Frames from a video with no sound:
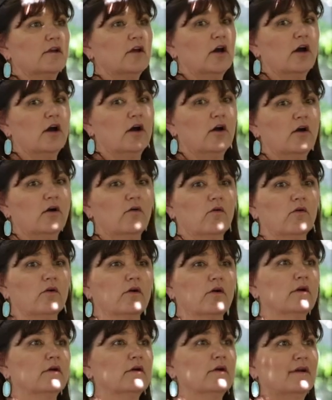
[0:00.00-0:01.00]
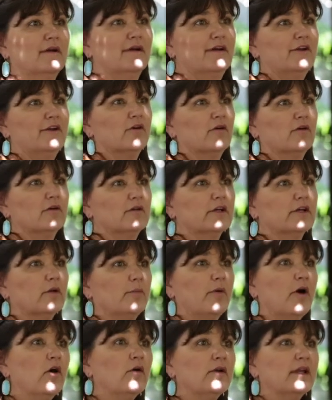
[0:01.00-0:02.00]
go, or, you know, a little
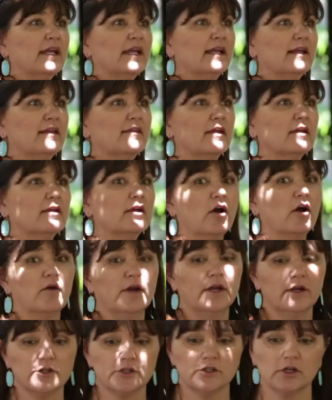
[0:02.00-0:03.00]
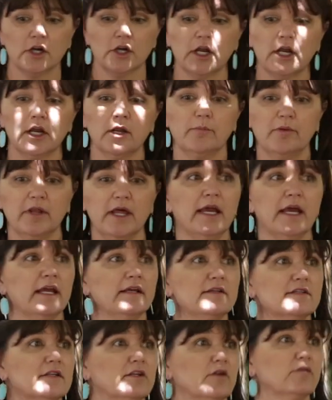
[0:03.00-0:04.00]
pony and then go, here's your little
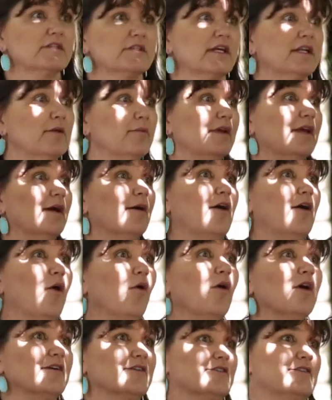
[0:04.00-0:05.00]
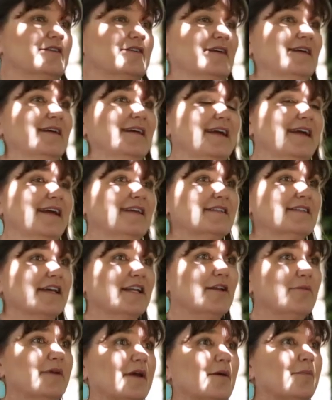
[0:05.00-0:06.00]
place. You know, it's going to be a horse. Right. It's
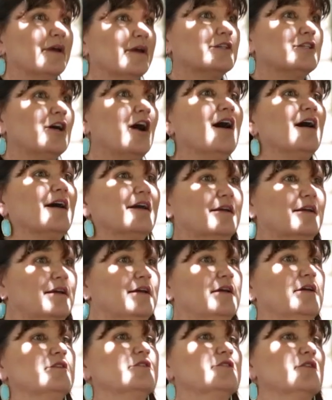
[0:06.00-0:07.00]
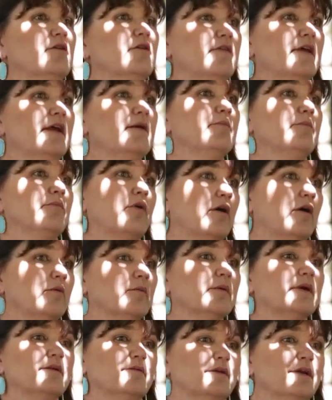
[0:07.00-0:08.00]
going to be a big dog. So they
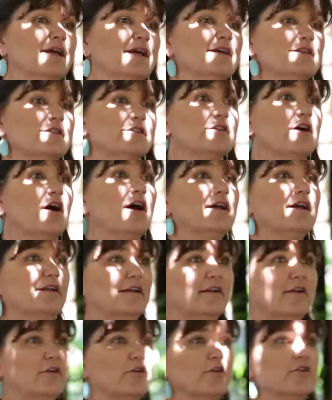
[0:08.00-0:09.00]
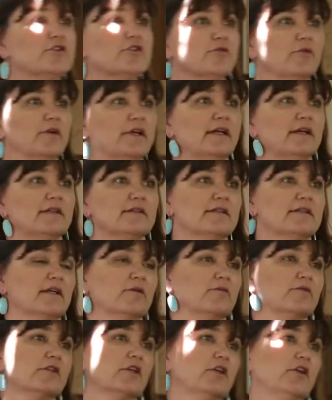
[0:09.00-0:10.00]
probably saw it at a nursery and said
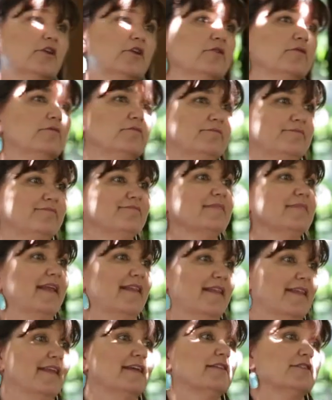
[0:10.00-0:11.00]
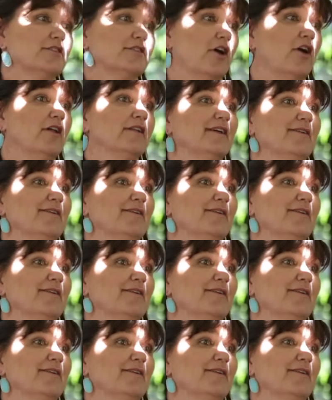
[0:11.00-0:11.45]
it was cute and they installed